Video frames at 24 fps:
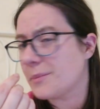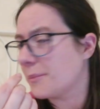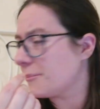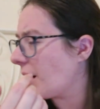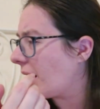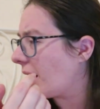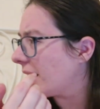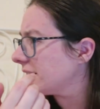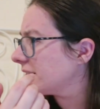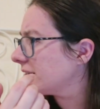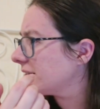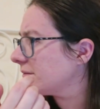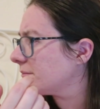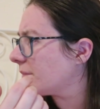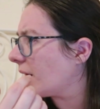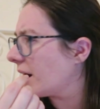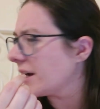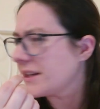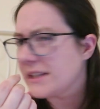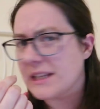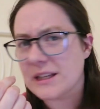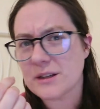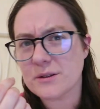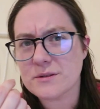
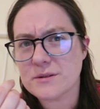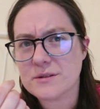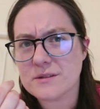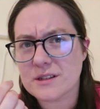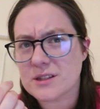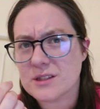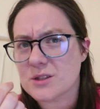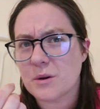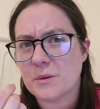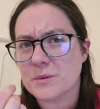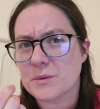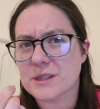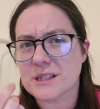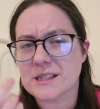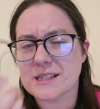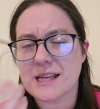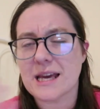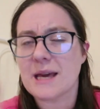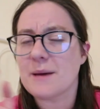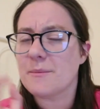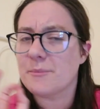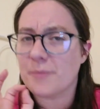needles, that's not what I was going to say,